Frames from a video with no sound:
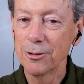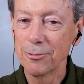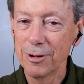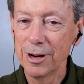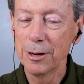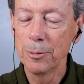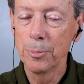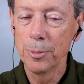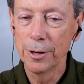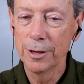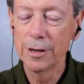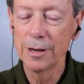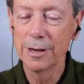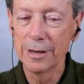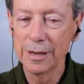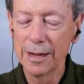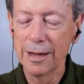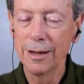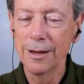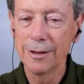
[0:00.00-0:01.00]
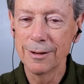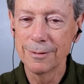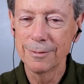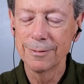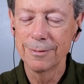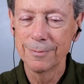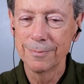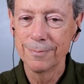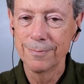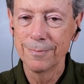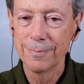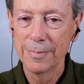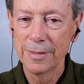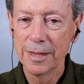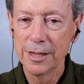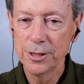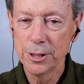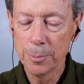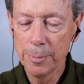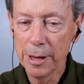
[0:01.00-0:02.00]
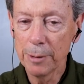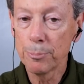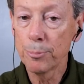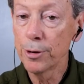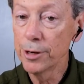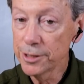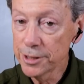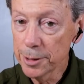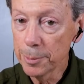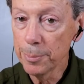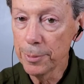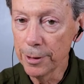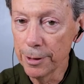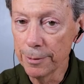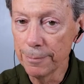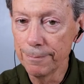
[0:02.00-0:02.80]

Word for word: good way to put it. Yeah, it's about. Principle. I'm sorry, I